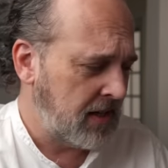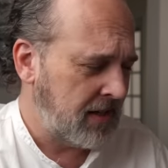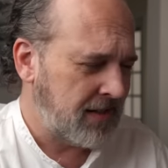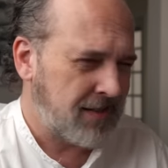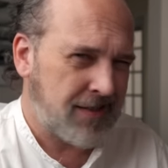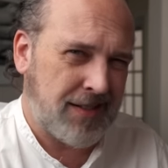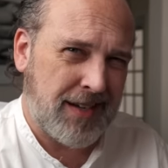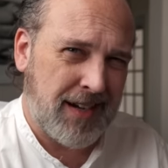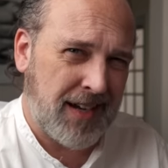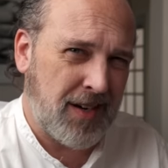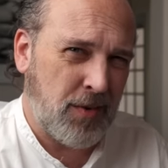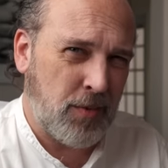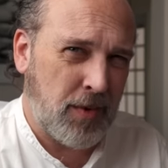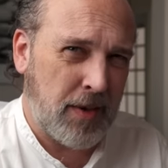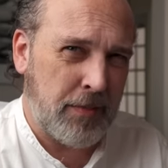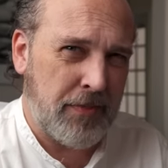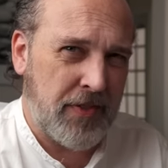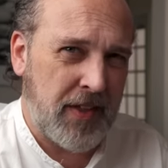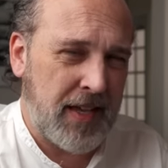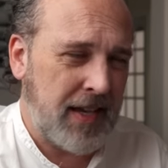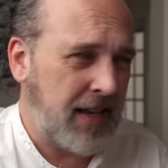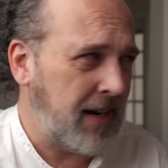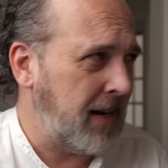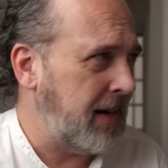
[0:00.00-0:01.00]
It's kind of what I'm
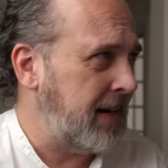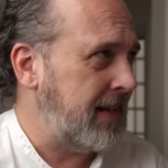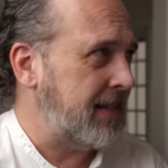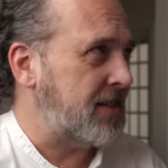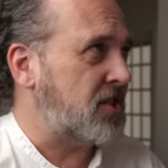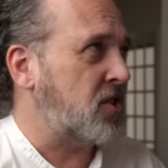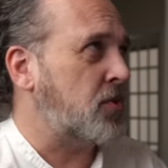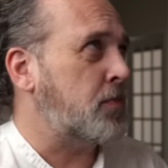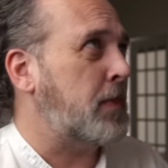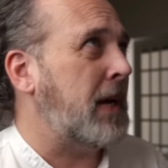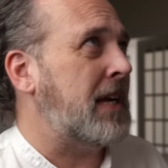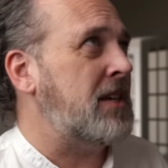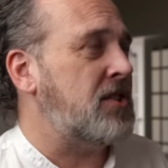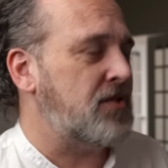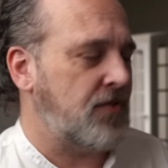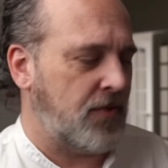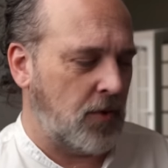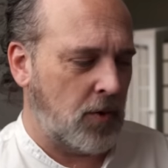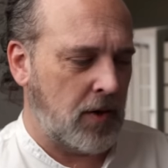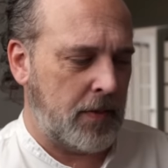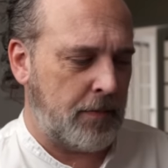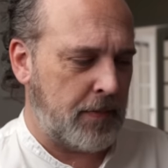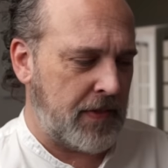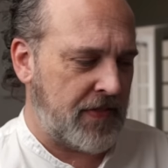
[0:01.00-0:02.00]
thinking. I need space
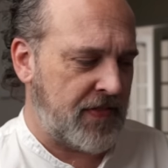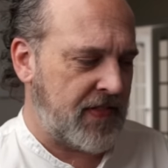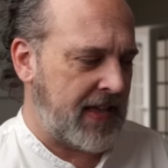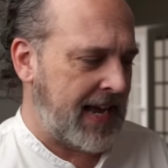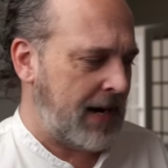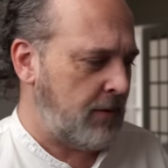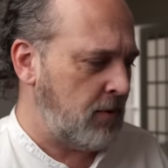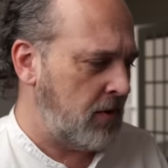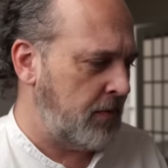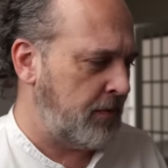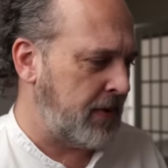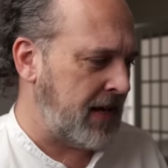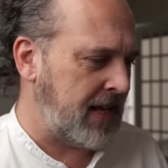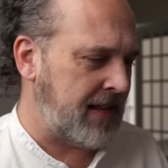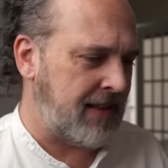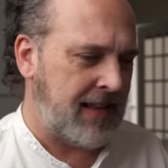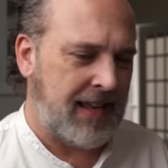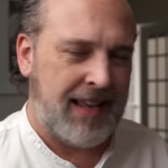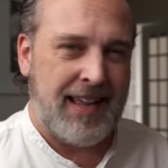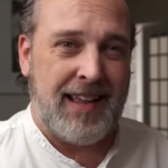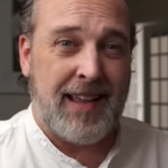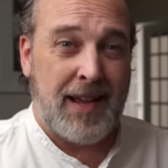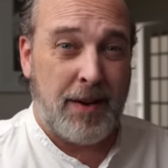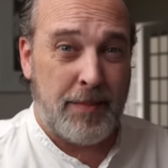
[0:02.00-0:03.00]
for it, but that would be,
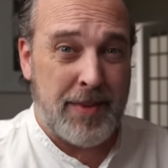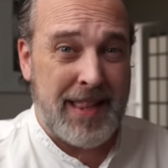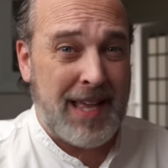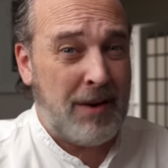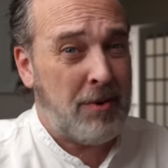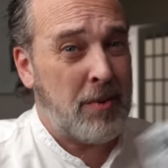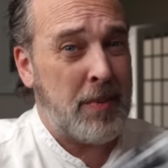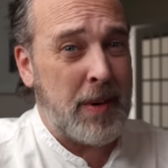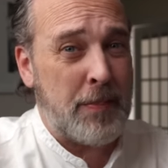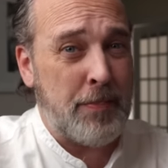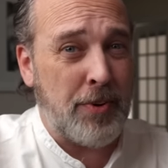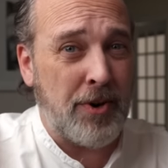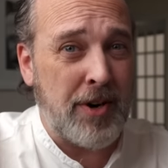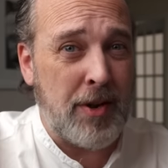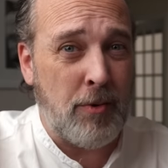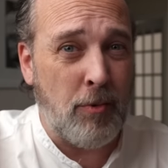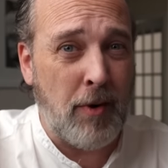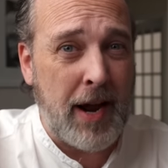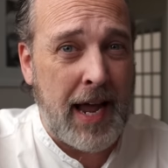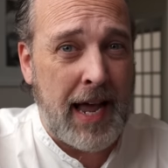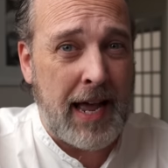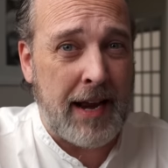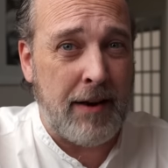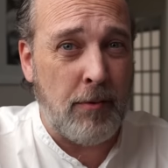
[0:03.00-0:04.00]
I mean, that would be pretty
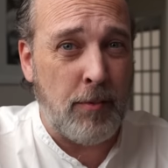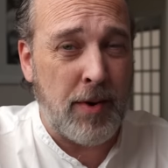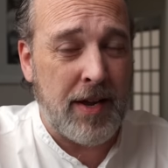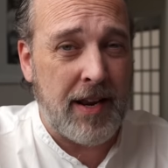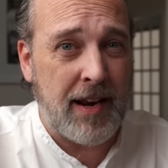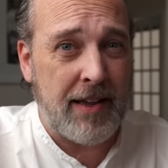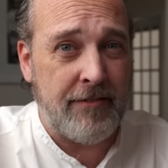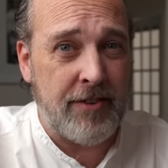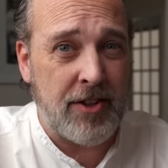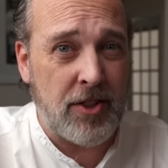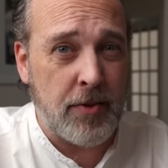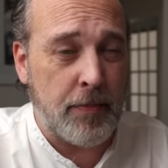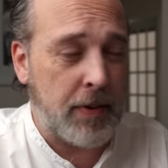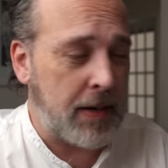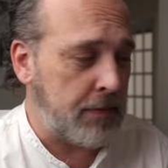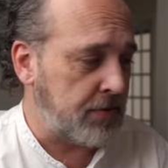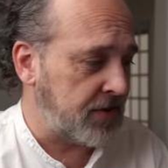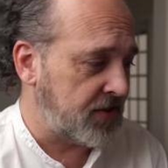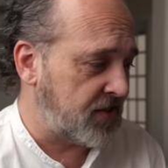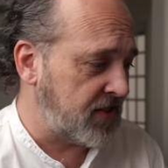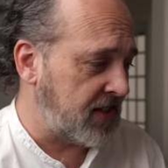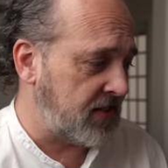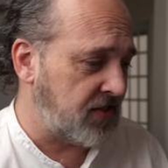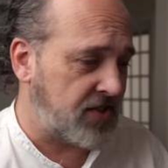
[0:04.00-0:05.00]
rad. And we could have other
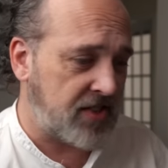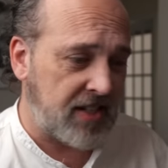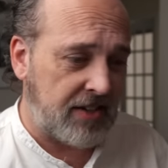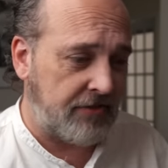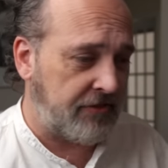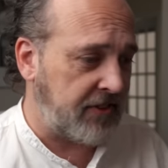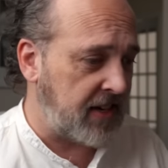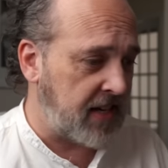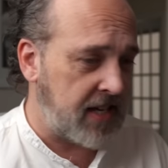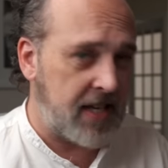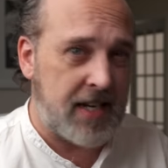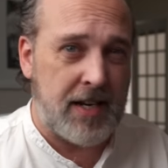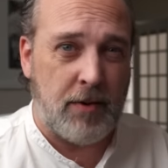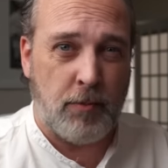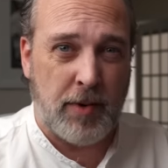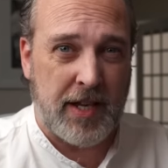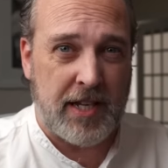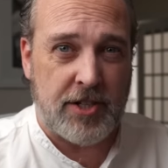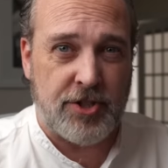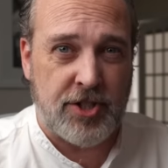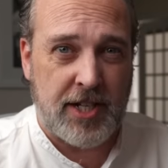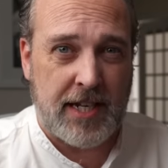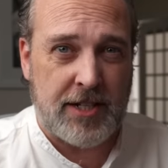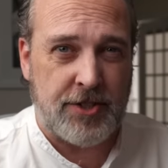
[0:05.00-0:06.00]
people send stuff in and we
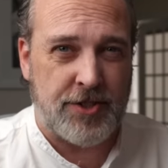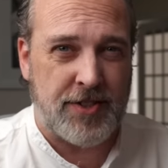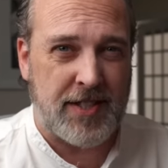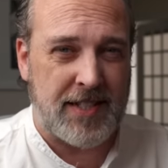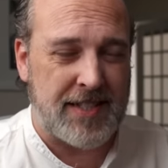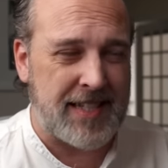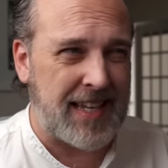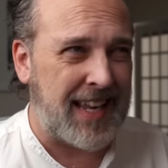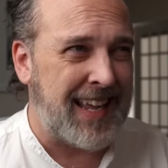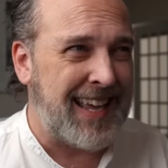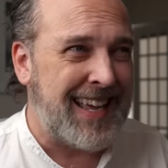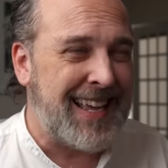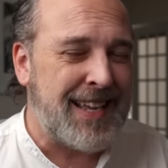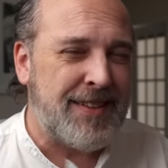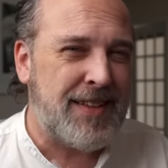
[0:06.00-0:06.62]
could change things up.